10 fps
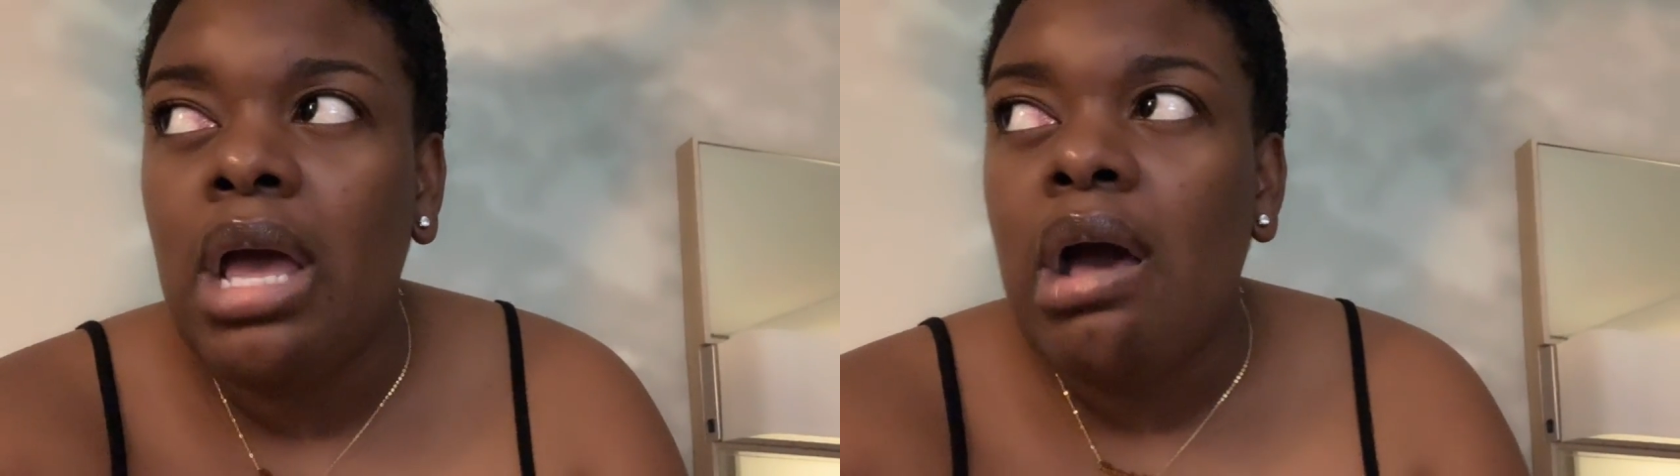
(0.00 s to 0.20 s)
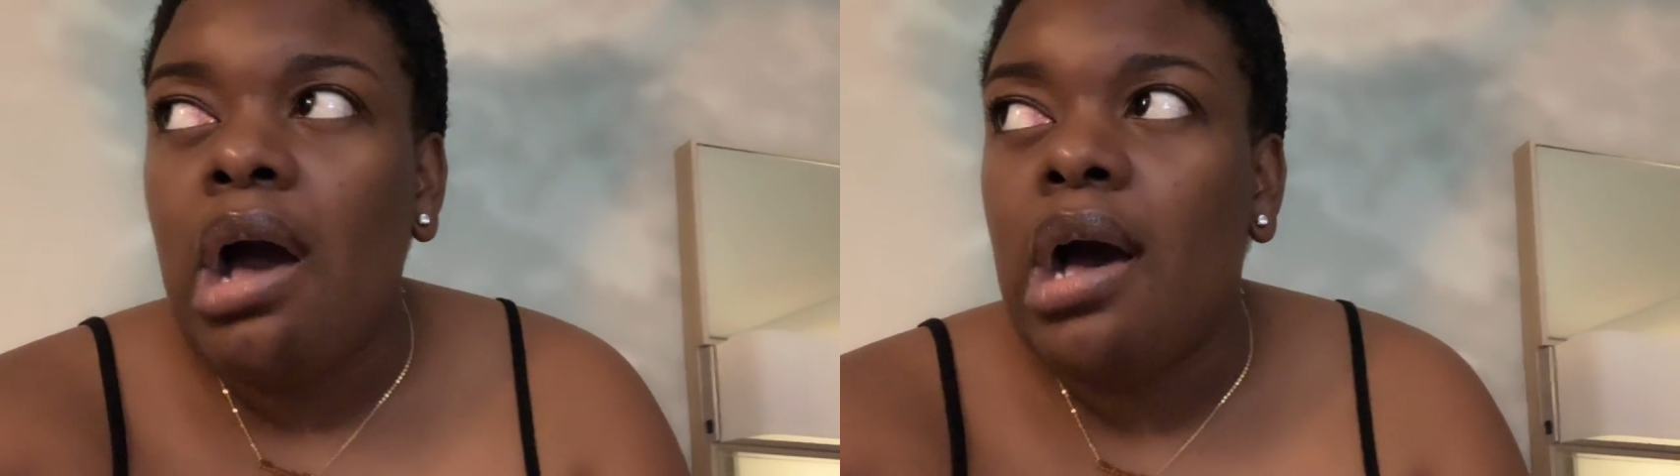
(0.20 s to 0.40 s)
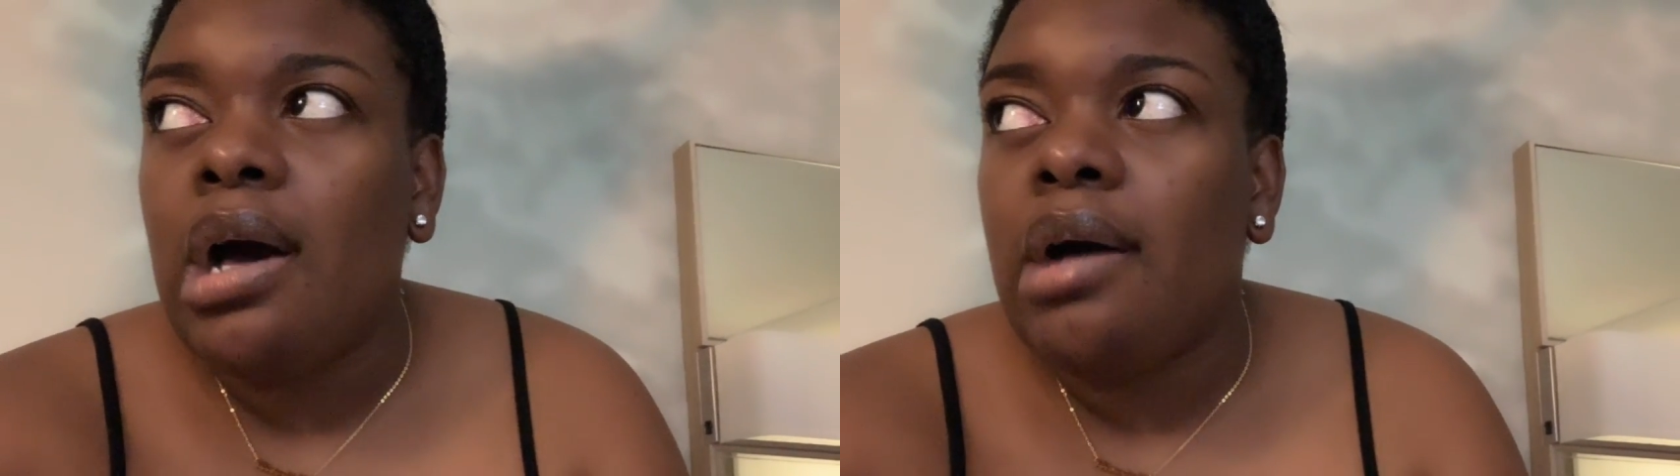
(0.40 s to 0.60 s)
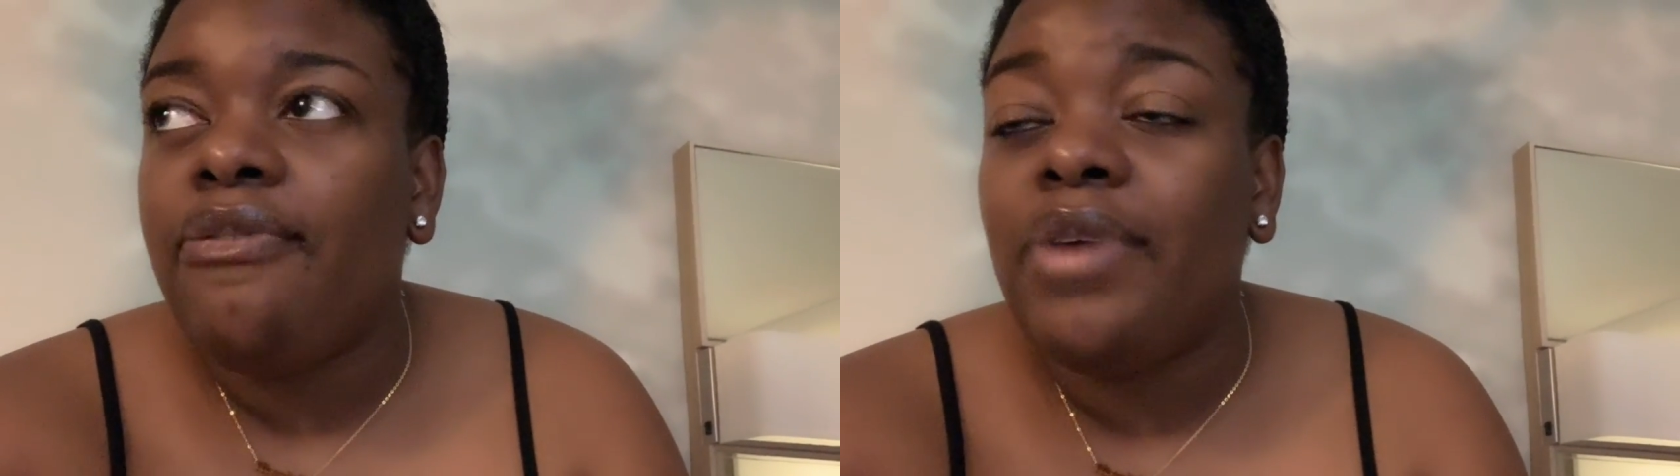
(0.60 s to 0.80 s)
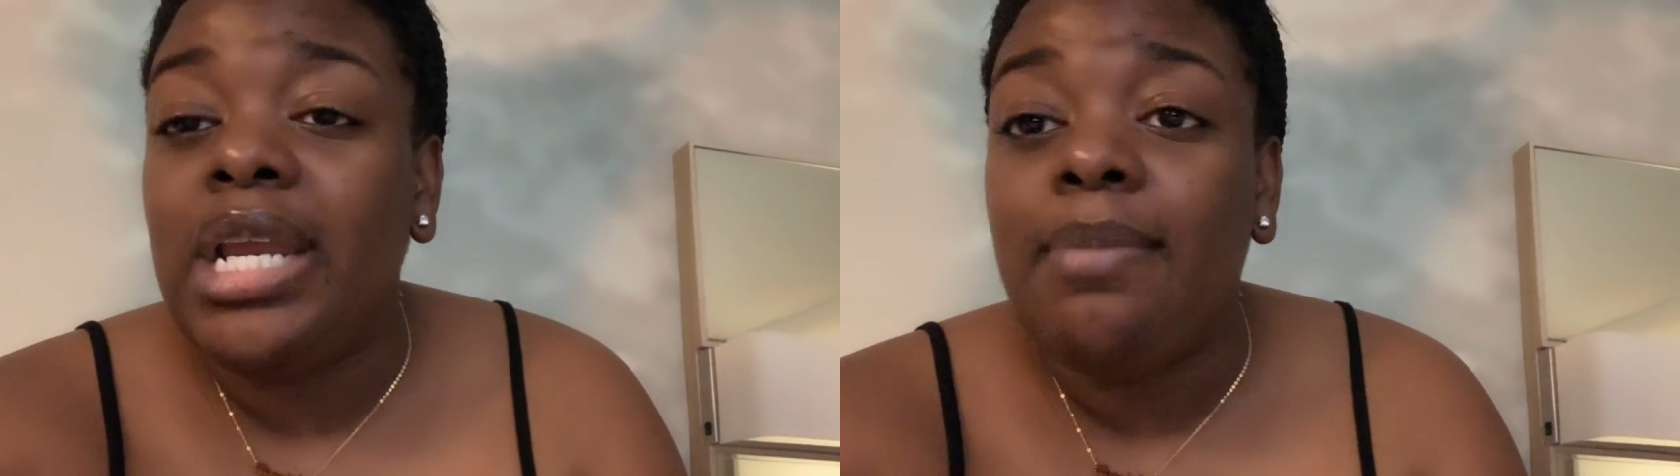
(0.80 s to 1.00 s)
uh,
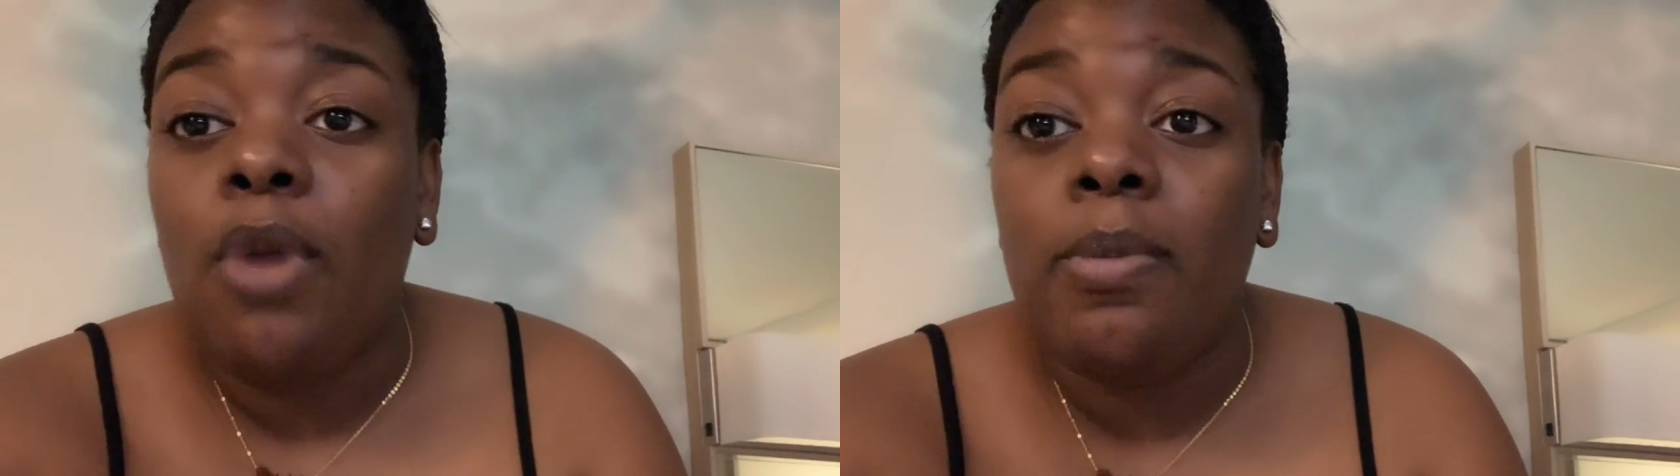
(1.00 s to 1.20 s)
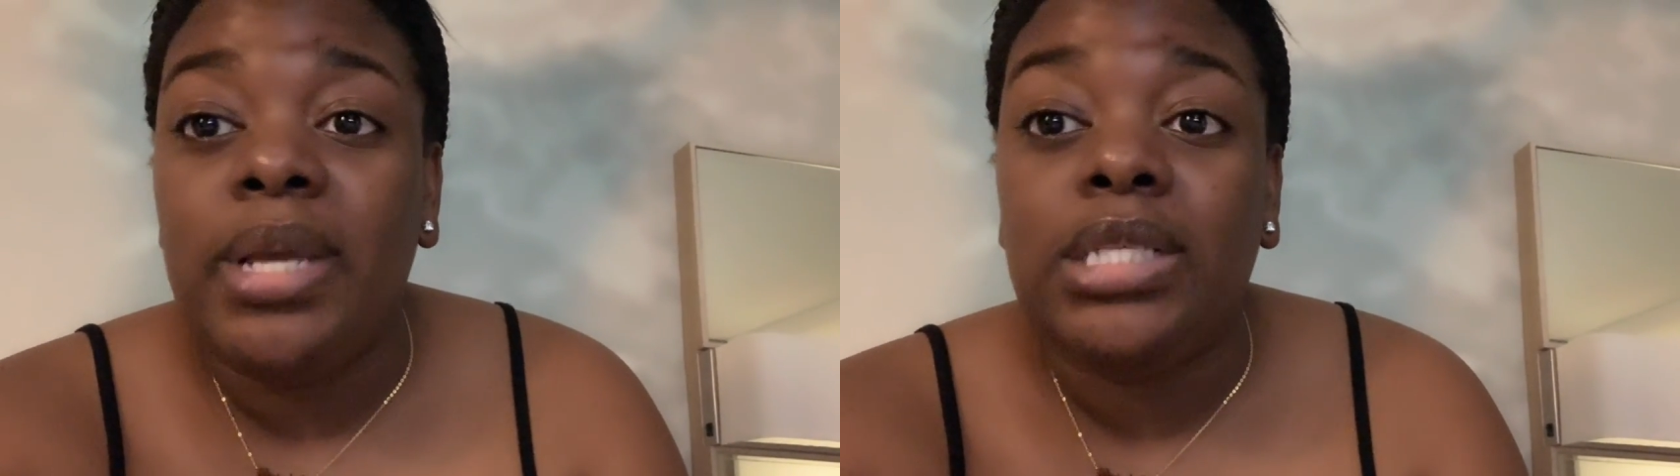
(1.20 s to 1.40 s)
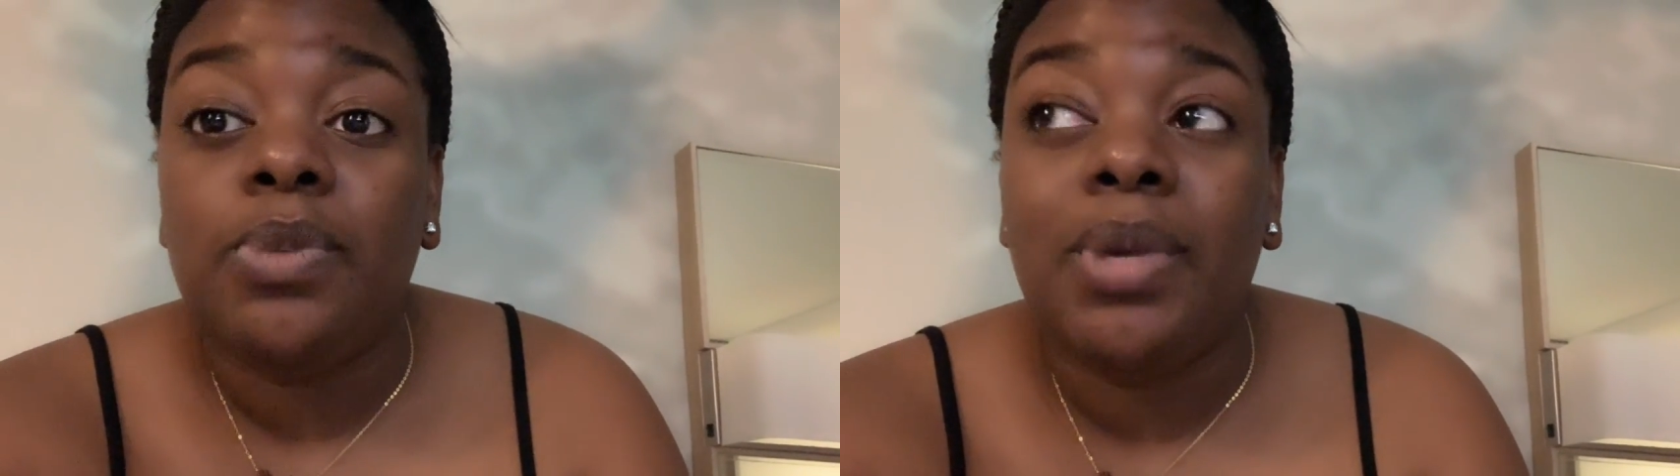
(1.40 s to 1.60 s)
funny moments.